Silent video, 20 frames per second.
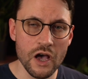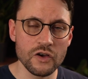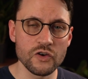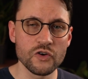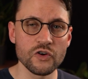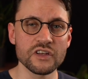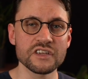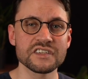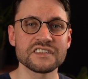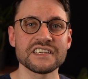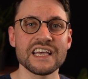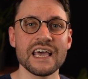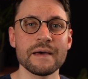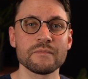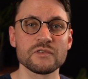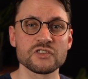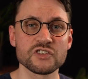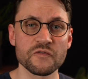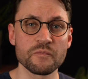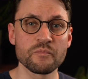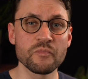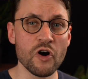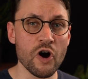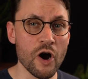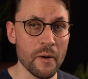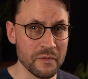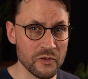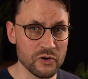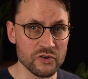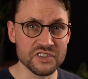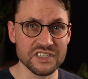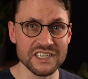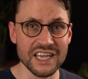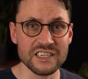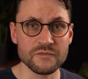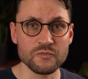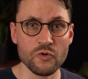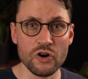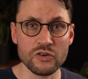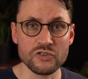Good examples of popular
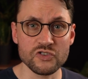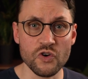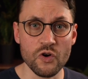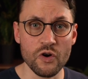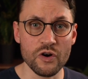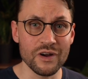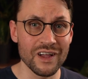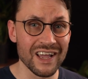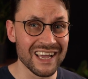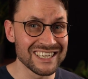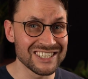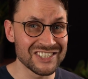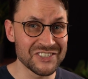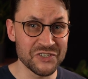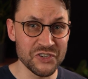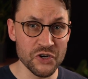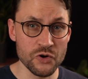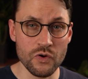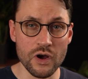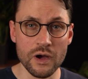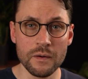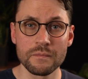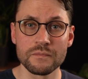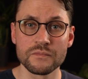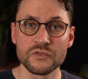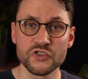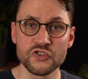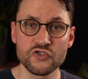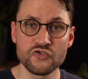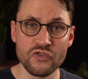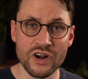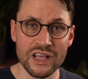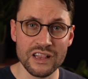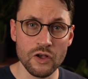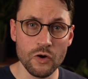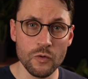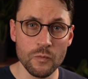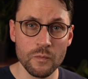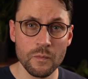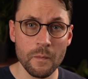SaaS products are Jira,
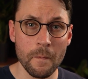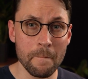Trello,